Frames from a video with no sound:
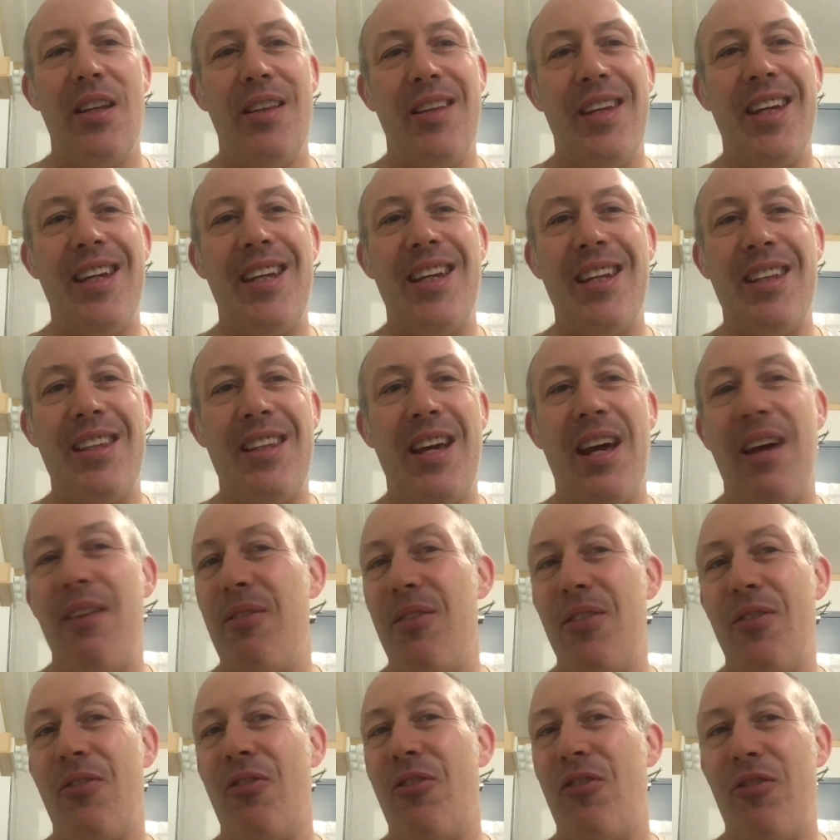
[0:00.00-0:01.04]
they get
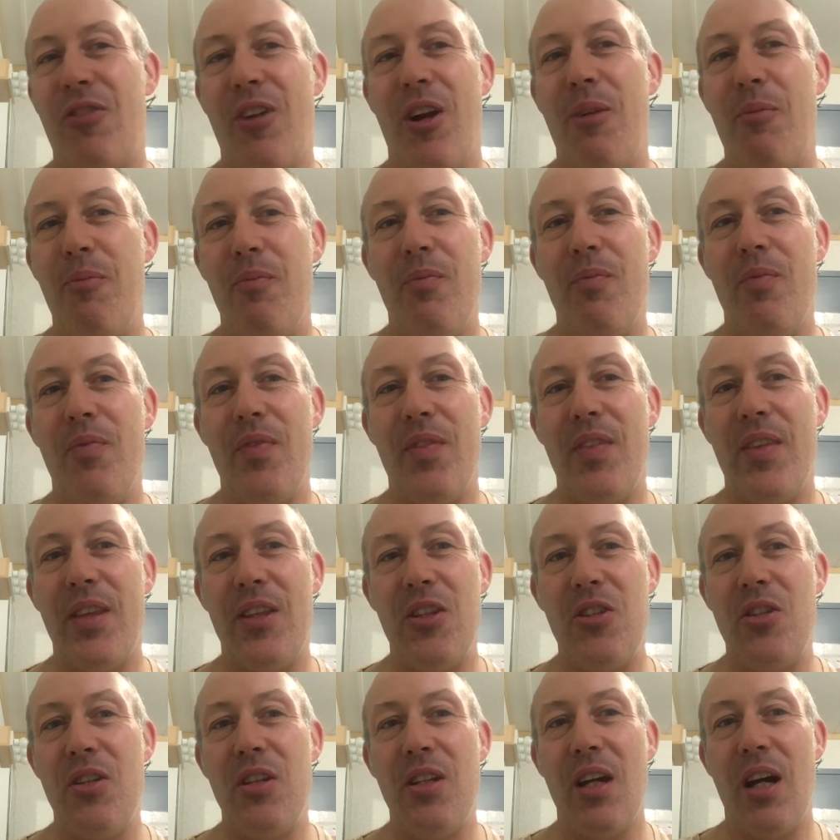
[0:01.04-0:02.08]
that from
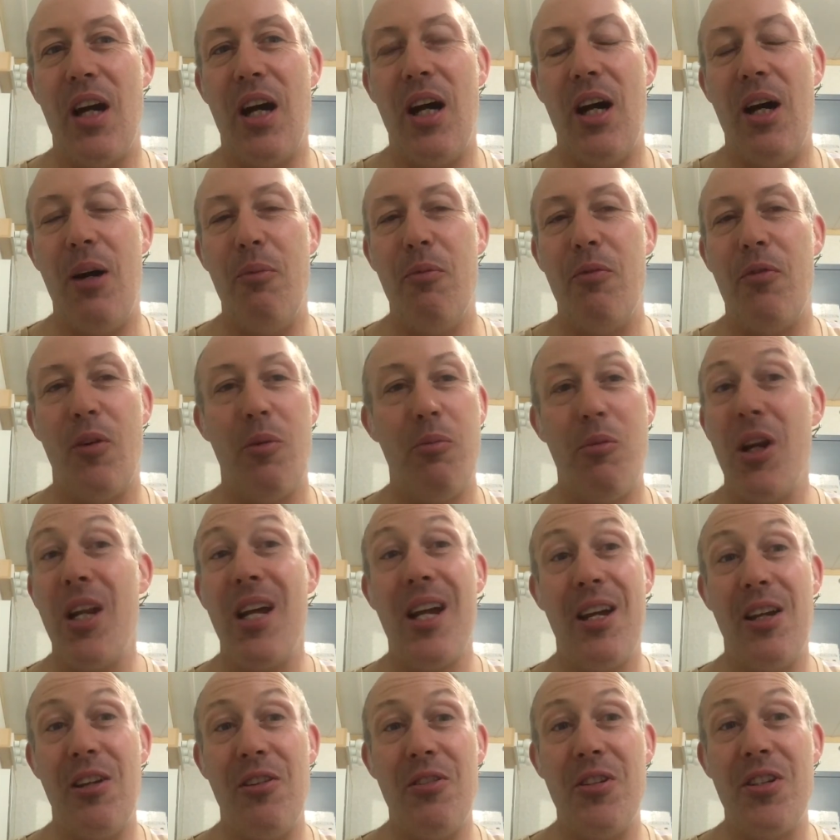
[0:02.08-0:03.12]
um, from what
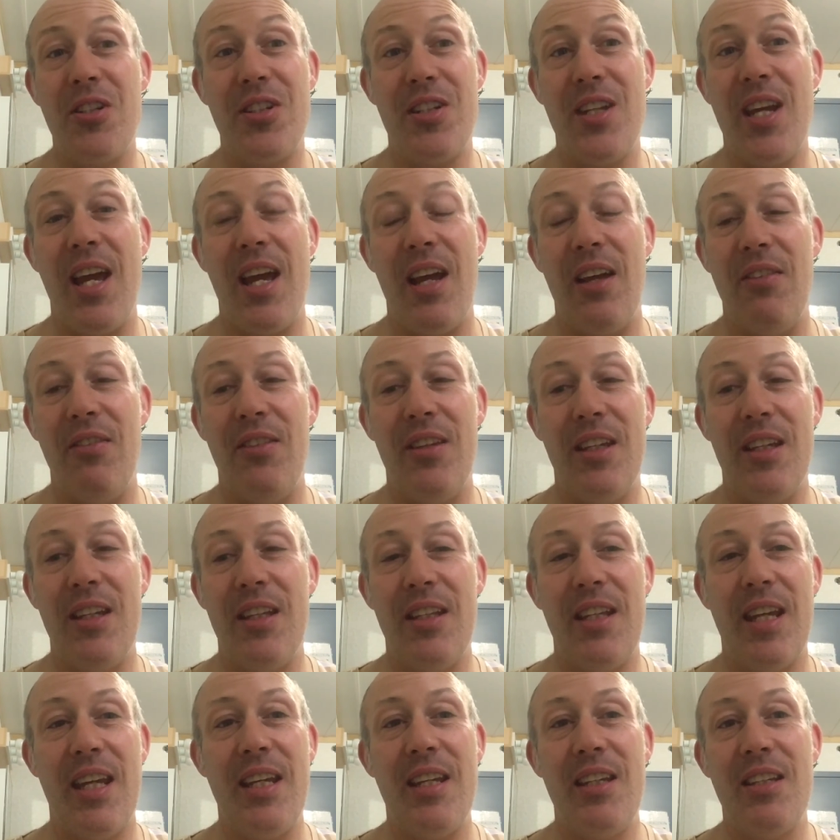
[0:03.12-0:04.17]
I understand, they,
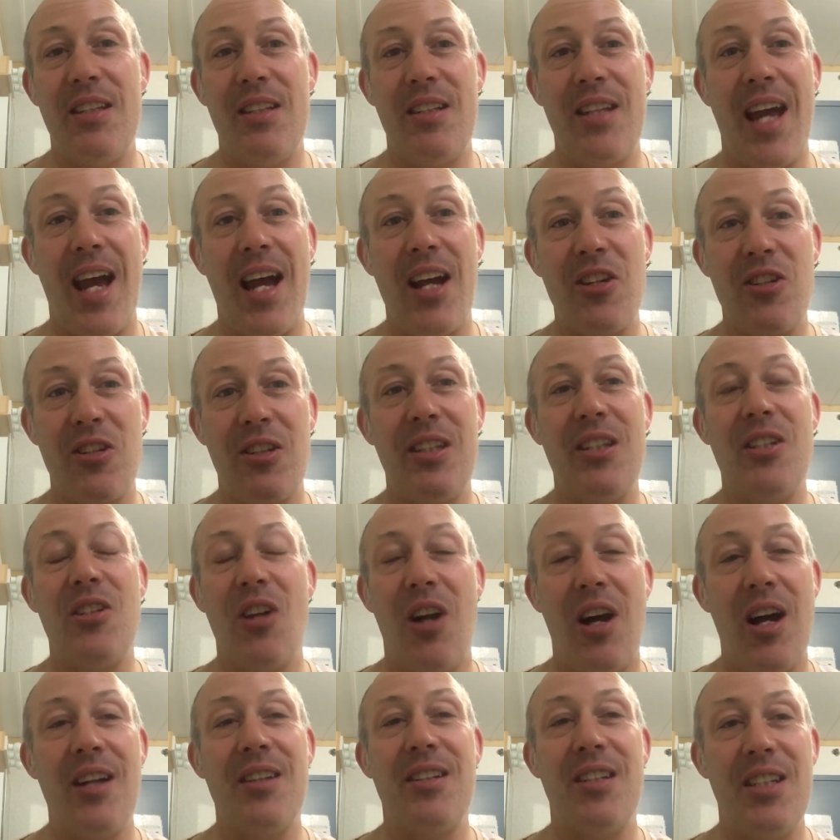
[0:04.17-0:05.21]
they actually
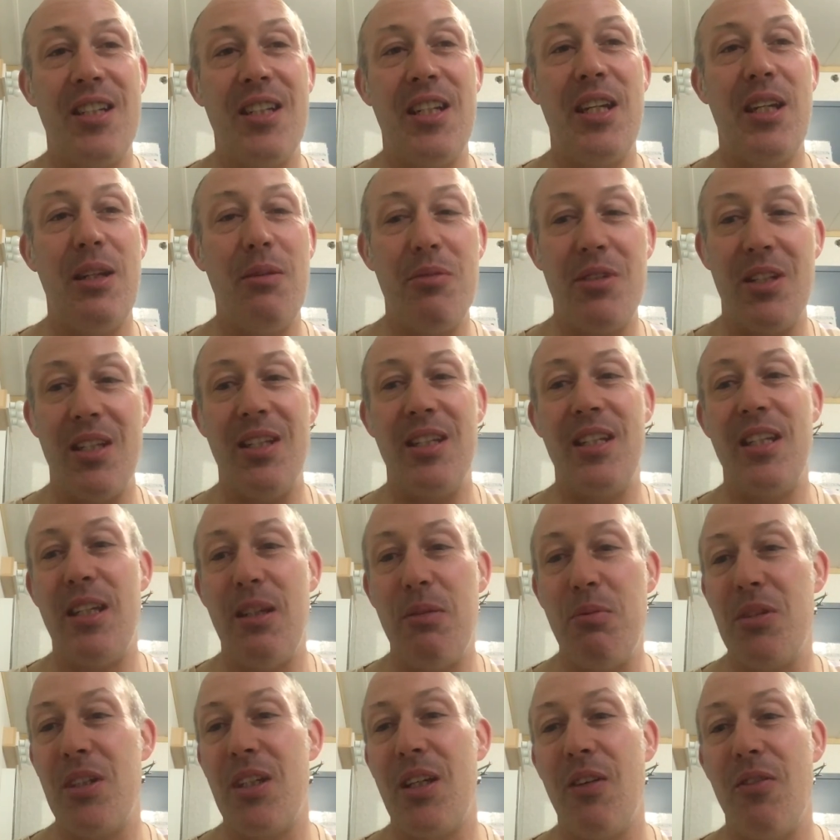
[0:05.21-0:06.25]
talk to teams and
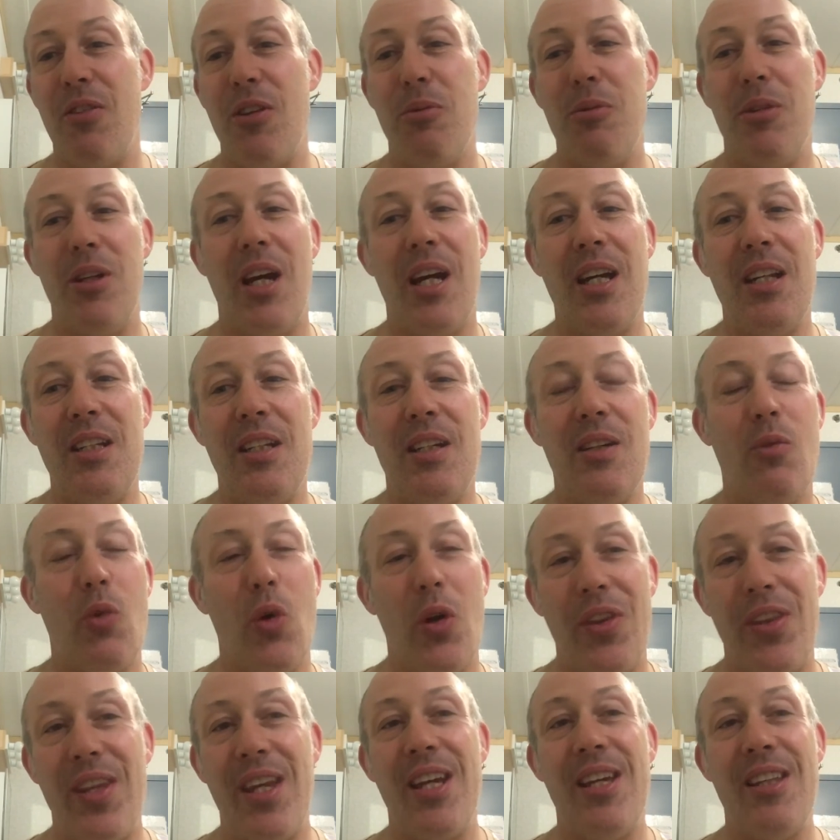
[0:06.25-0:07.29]
teams give them an idea of
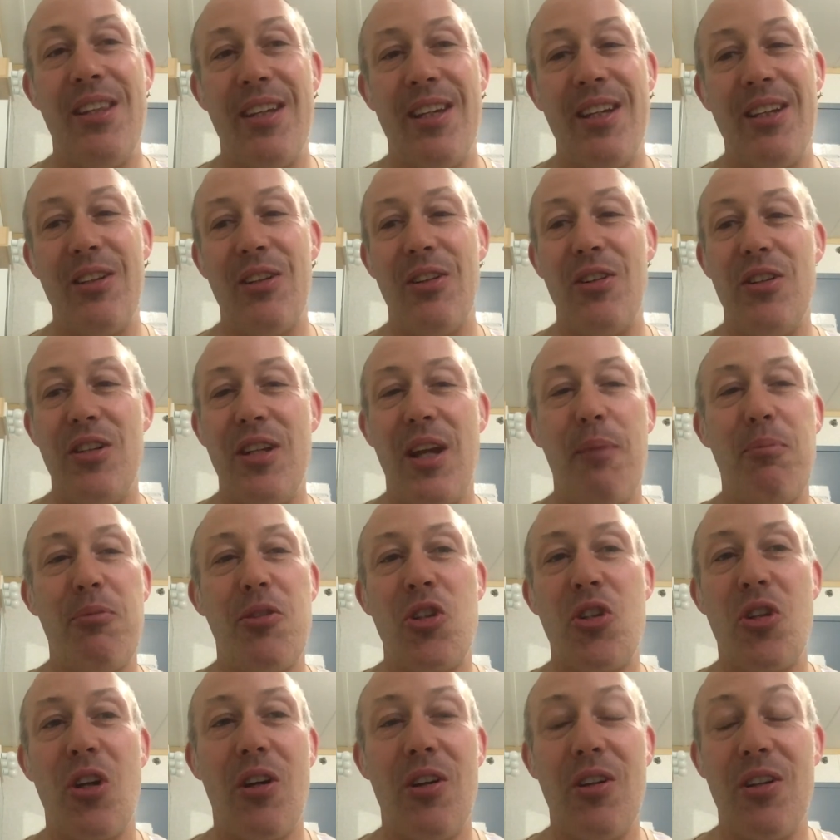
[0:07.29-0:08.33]
what they think their
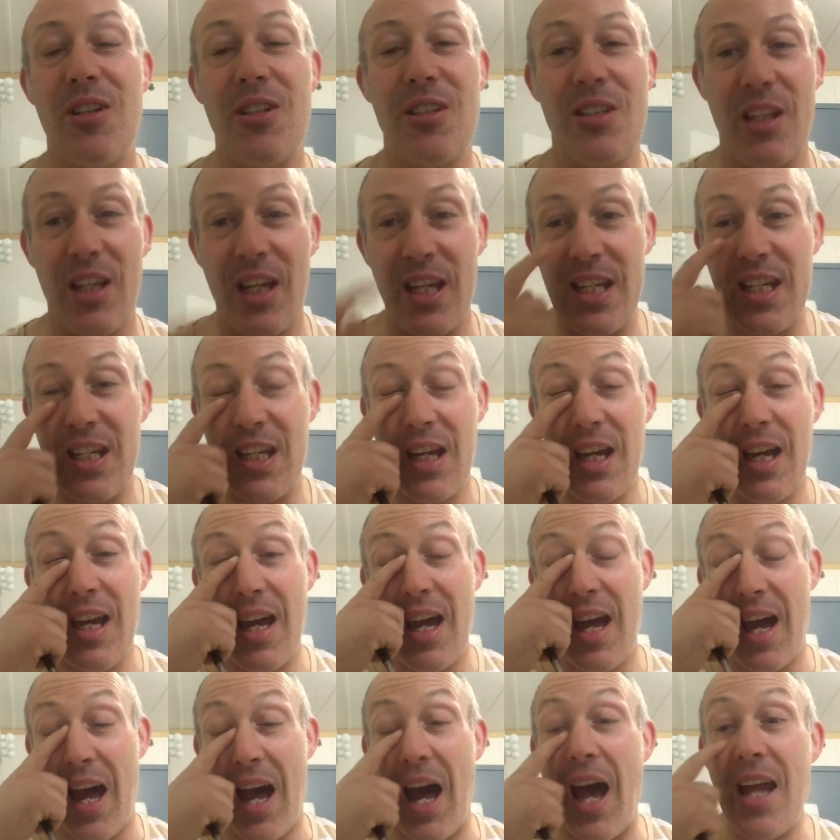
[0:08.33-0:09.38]
depth chart is like.
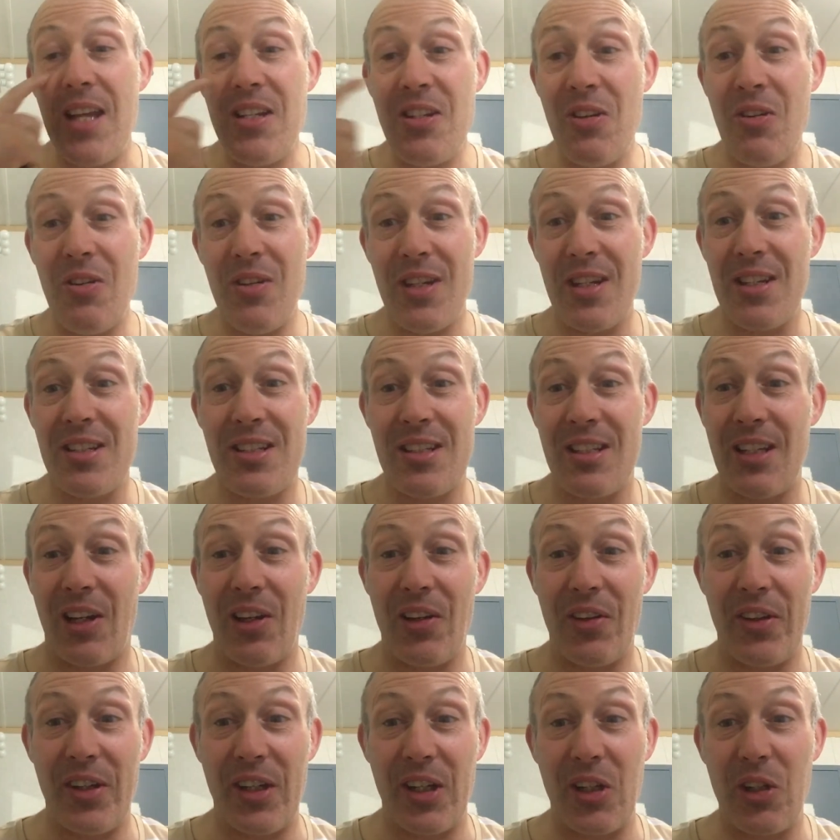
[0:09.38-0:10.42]
I don't
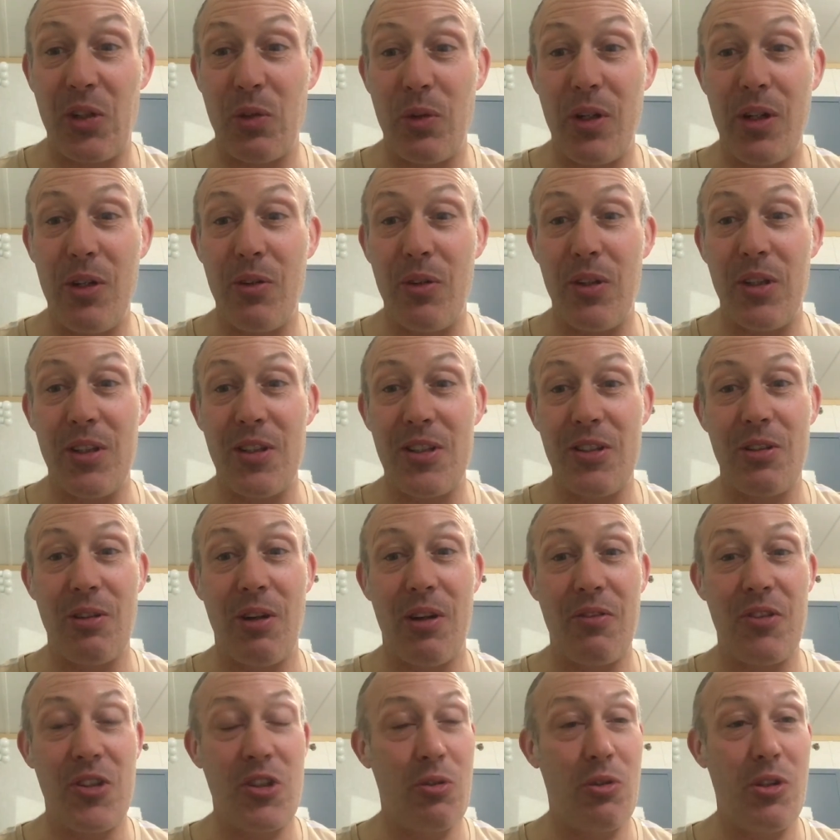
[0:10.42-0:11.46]
necessarily agree with it, so
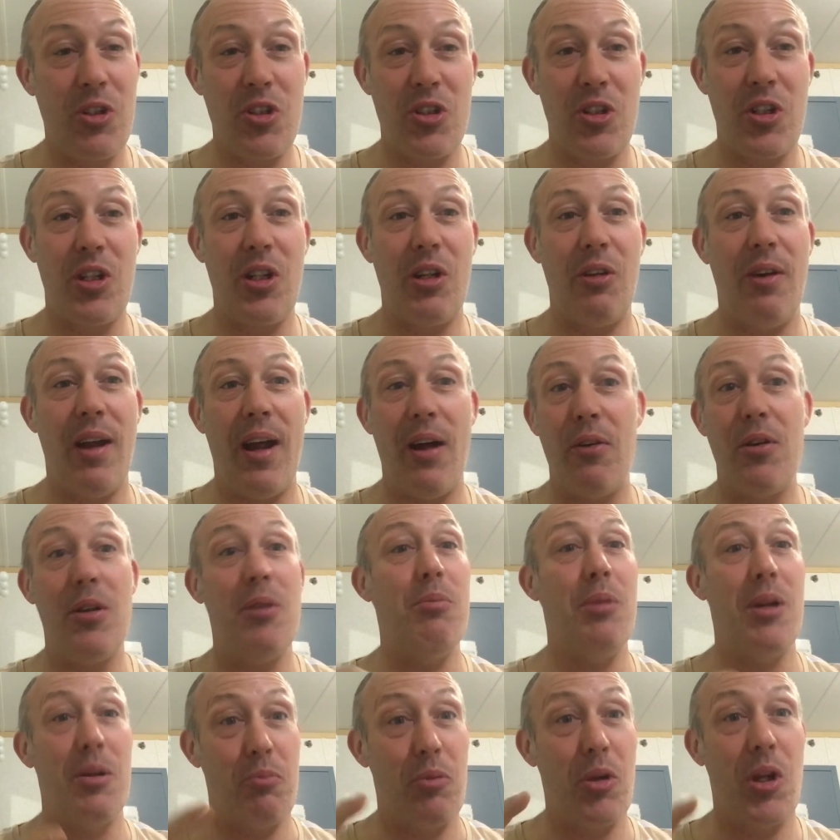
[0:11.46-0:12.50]
I've switched it around a
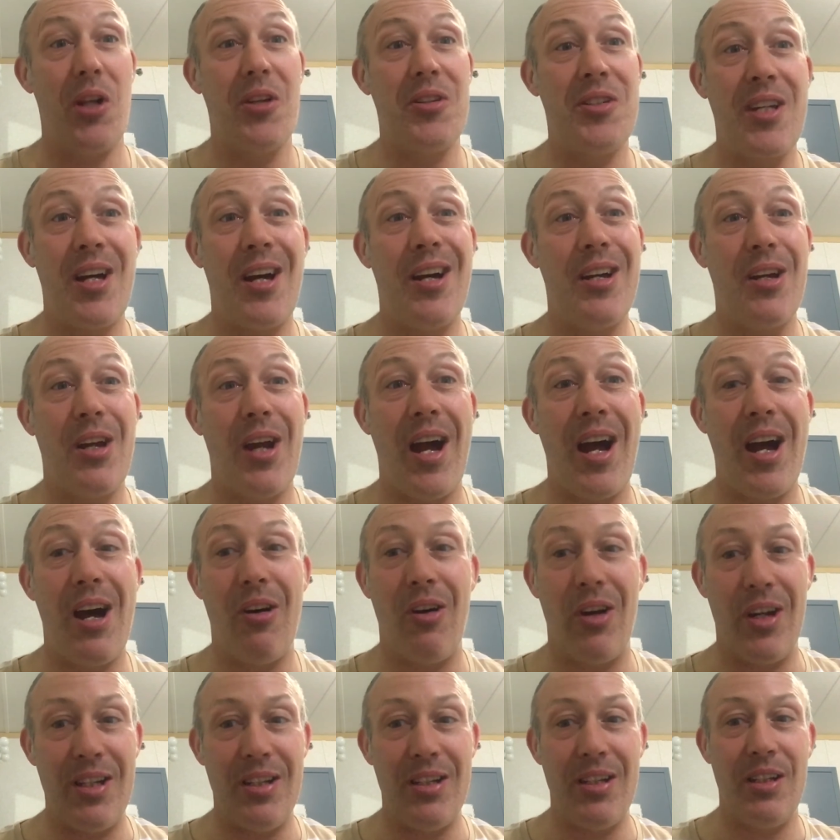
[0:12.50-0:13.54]
bit, but I'll tell you how
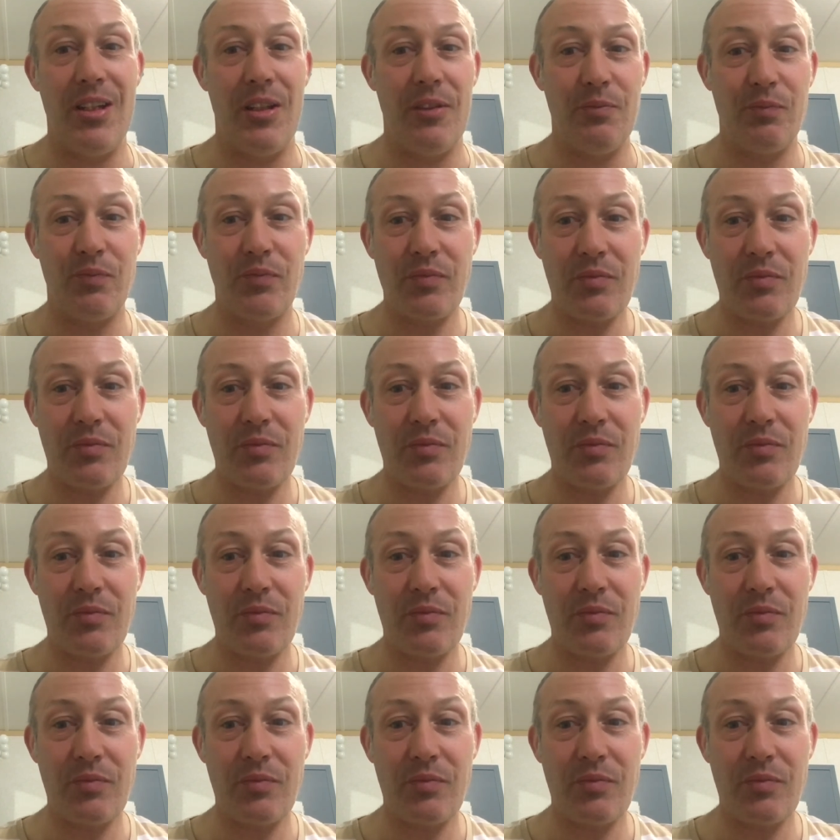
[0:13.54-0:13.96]
I did it,